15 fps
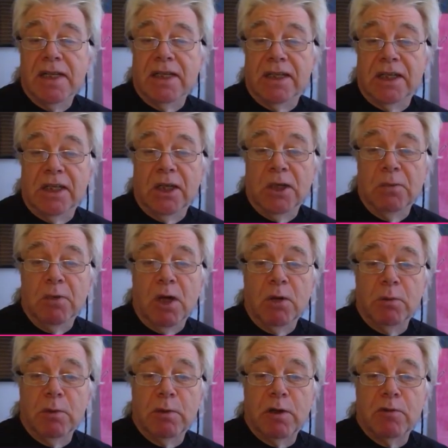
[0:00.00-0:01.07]

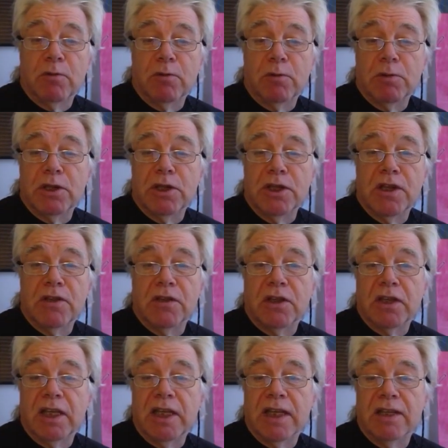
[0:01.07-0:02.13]
I'll be back with
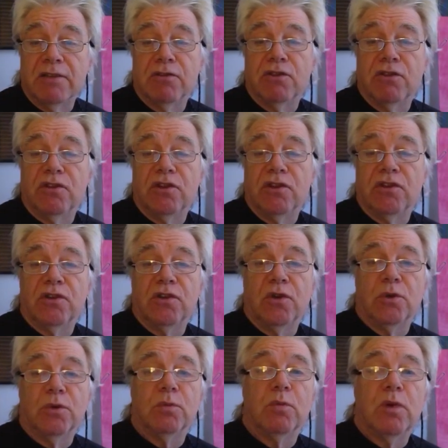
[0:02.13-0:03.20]
another Elevenses
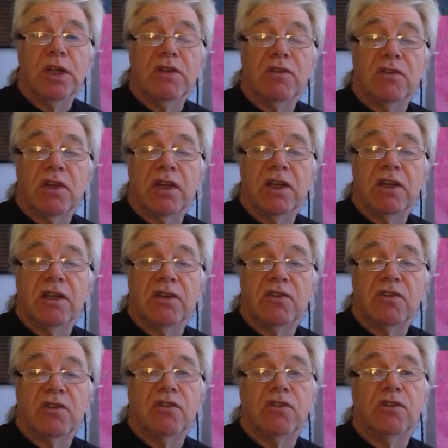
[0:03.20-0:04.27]
on Wednesday. I
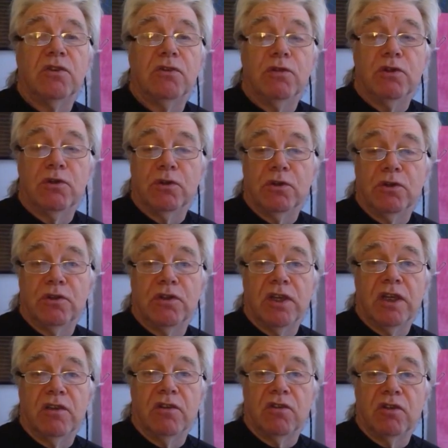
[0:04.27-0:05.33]
trust you've enjoyed
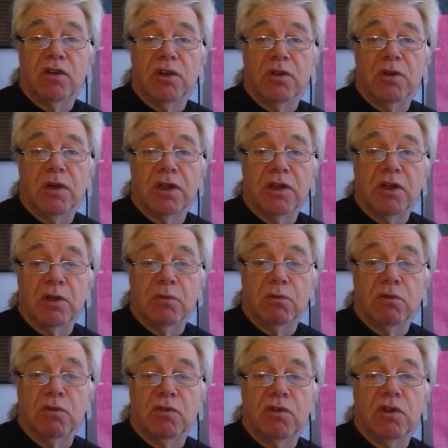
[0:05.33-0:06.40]
today's show, and I
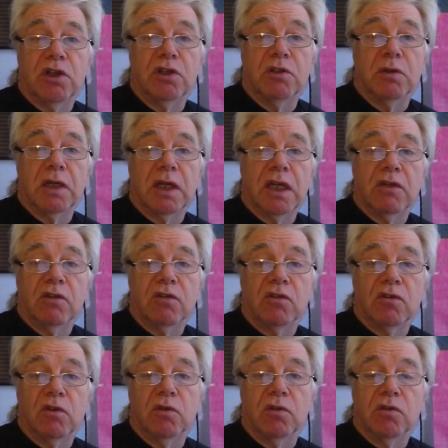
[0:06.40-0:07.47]
will see you again
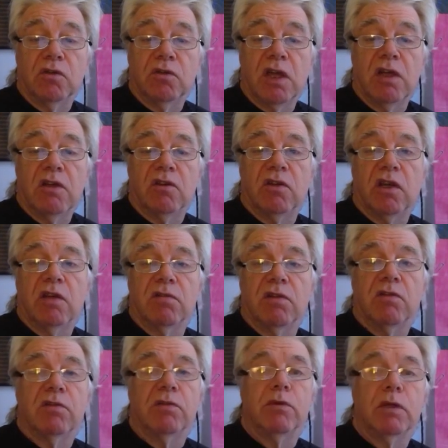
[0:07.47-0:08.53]
soon. Stay
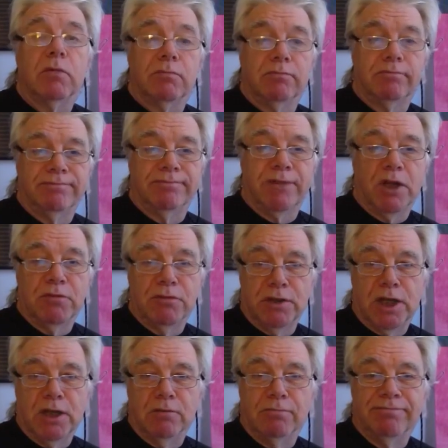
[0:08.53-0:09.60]
safe, everyone. Bye
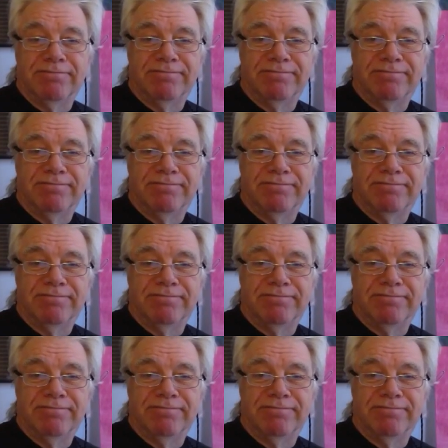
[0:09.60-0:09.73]
for now.